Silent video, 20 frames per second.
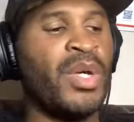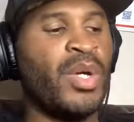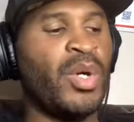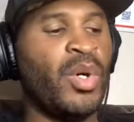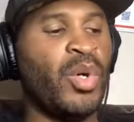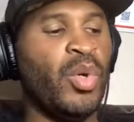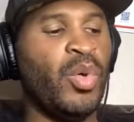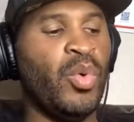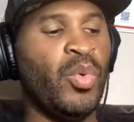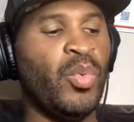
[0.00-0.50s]

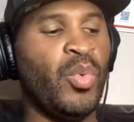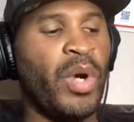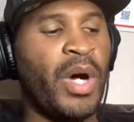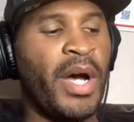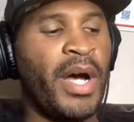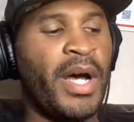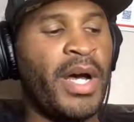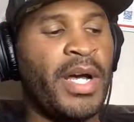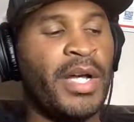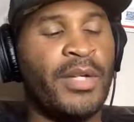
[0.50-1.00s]
who
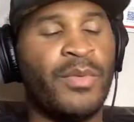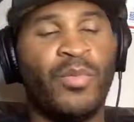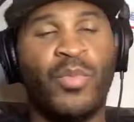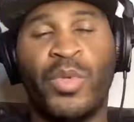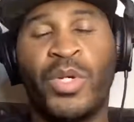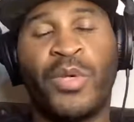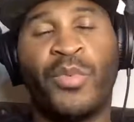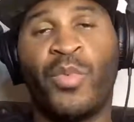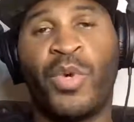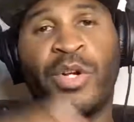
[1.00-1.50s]

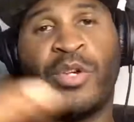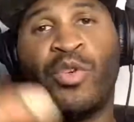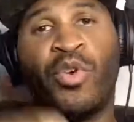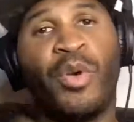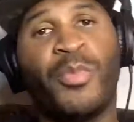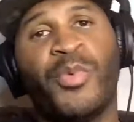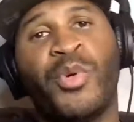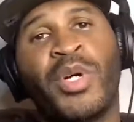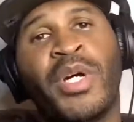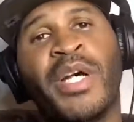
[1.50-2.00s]
were
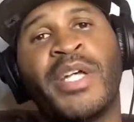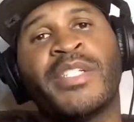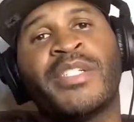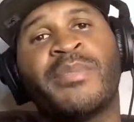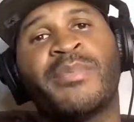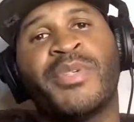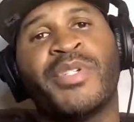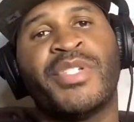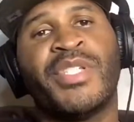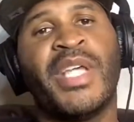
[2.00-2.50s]
normal
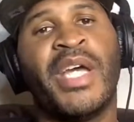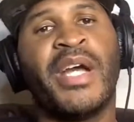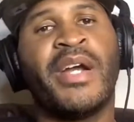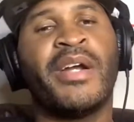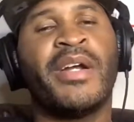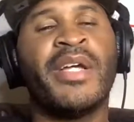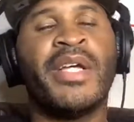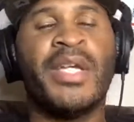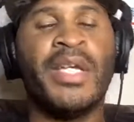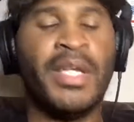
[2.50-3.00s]
customers
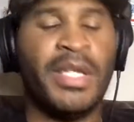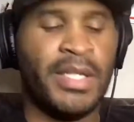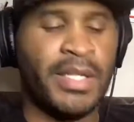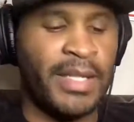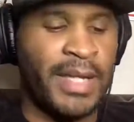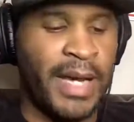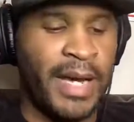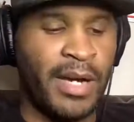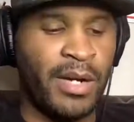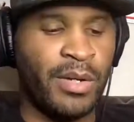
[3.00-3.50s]
there.
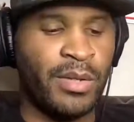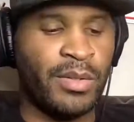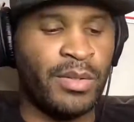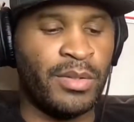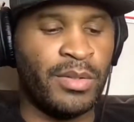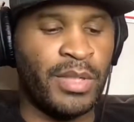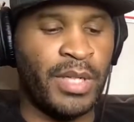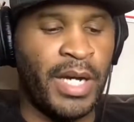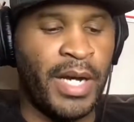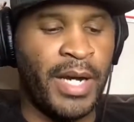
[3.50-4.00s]
Now,
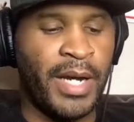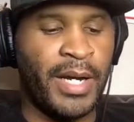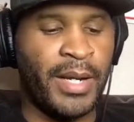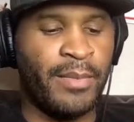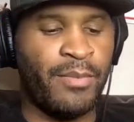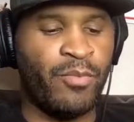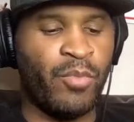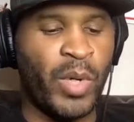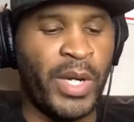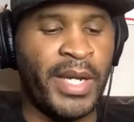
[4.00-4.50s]

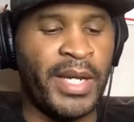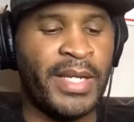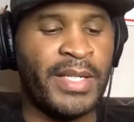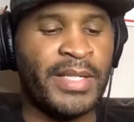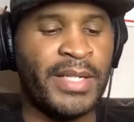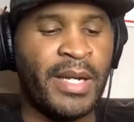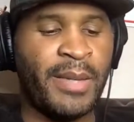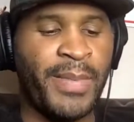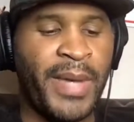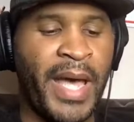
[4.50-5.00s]
what
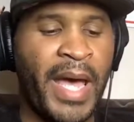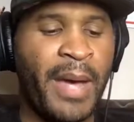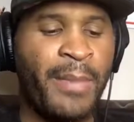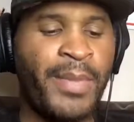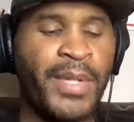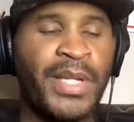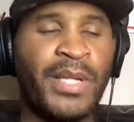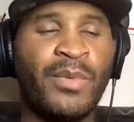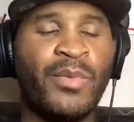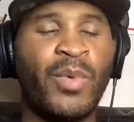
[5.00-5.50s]
ended up
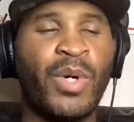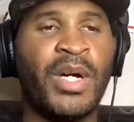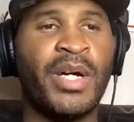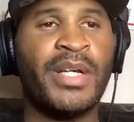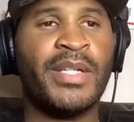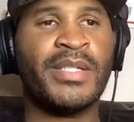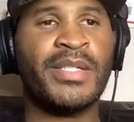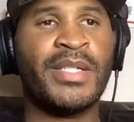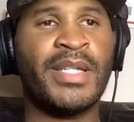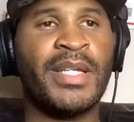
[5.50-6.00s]
happening
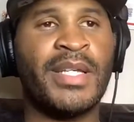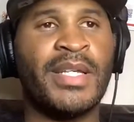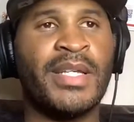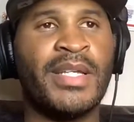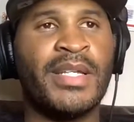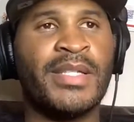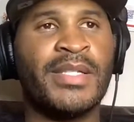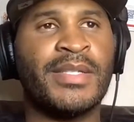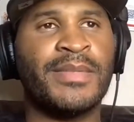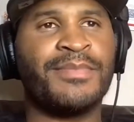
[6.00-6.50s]

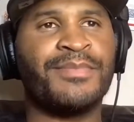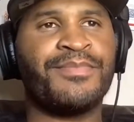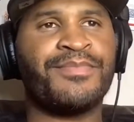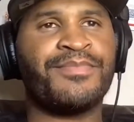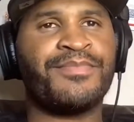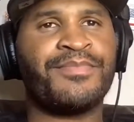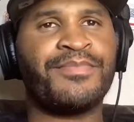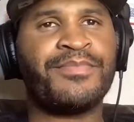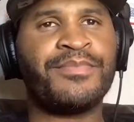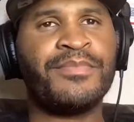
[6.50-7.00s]
is
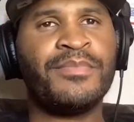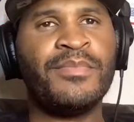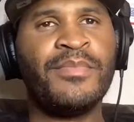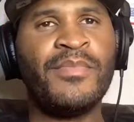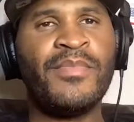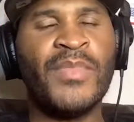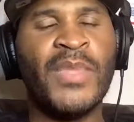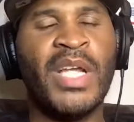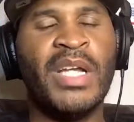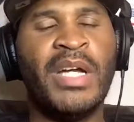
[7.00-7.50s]

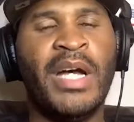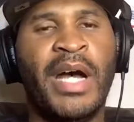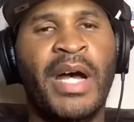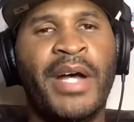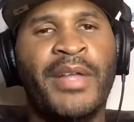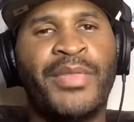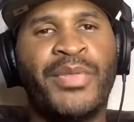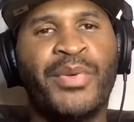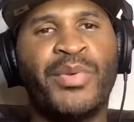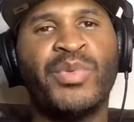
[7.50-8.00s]

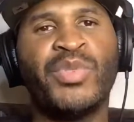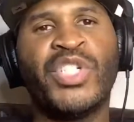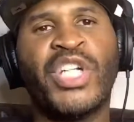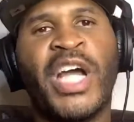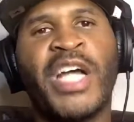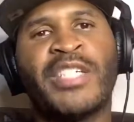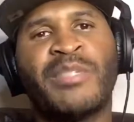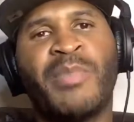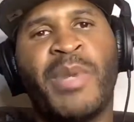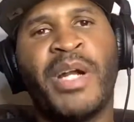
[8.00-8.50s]
through
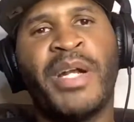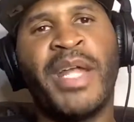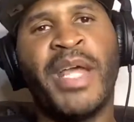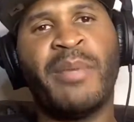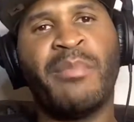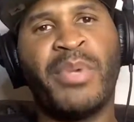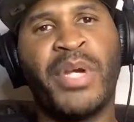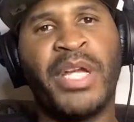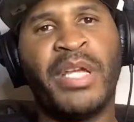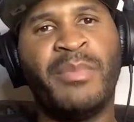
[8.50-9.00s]
Josh
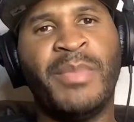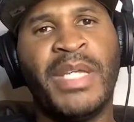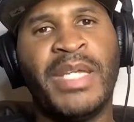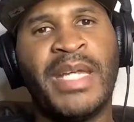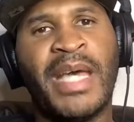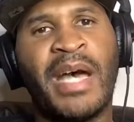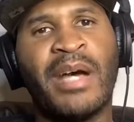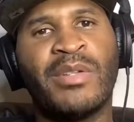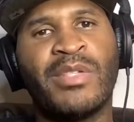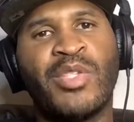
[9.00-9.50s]
Barnett bringing me
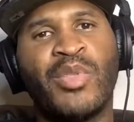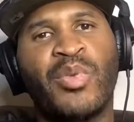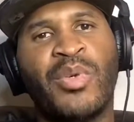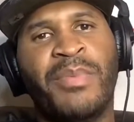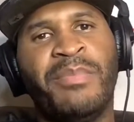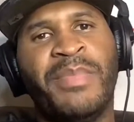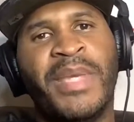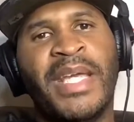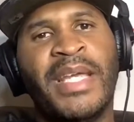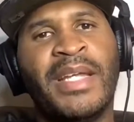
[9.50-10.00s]
down to a
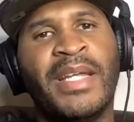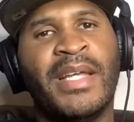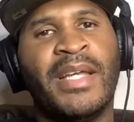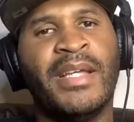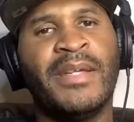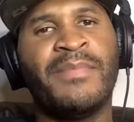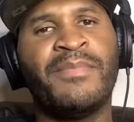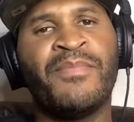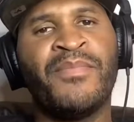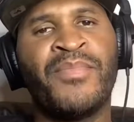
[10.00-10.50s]
meeting.